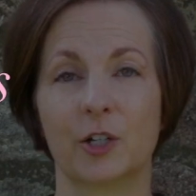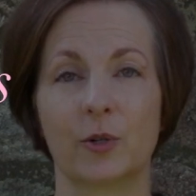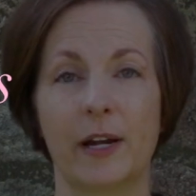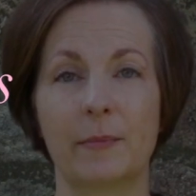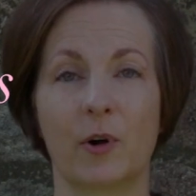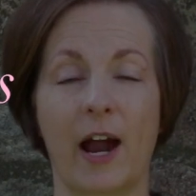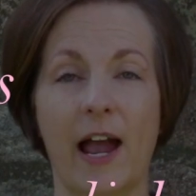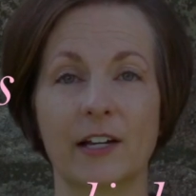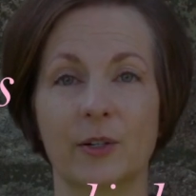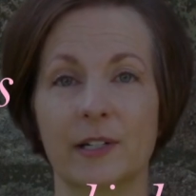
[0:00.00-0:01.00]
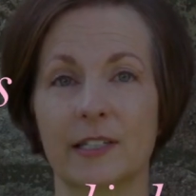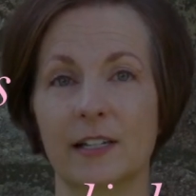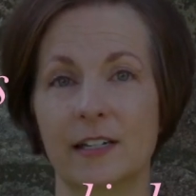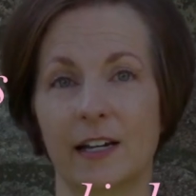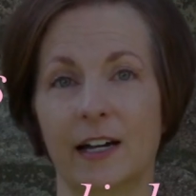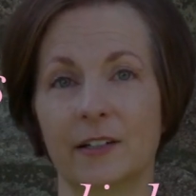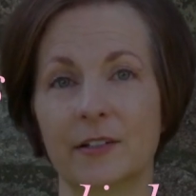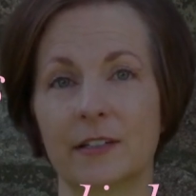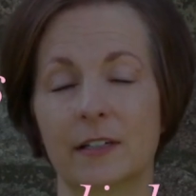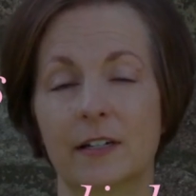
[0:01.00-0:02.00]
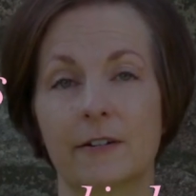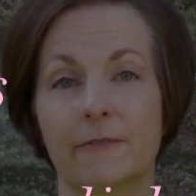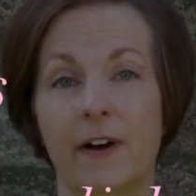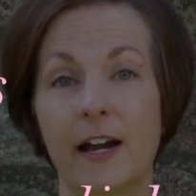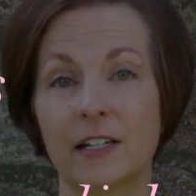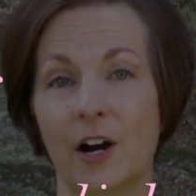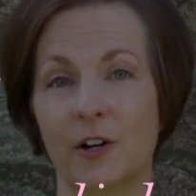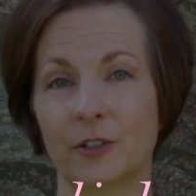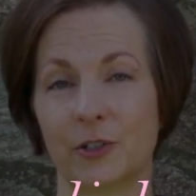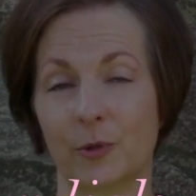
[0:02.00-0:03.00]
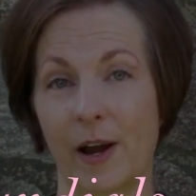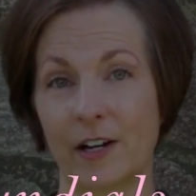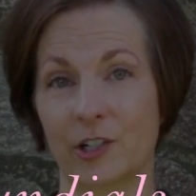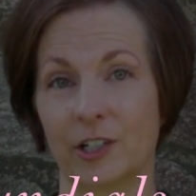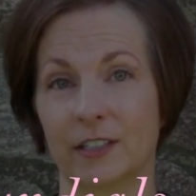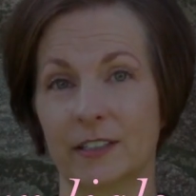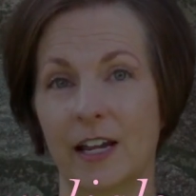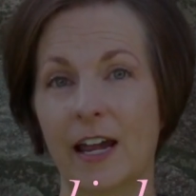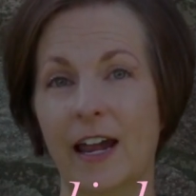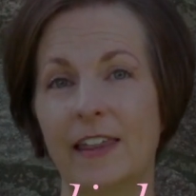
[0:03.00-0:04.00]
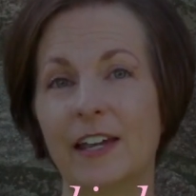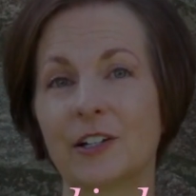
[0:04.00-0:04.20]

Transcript: create more accurate sundials, find cardinal direction, and they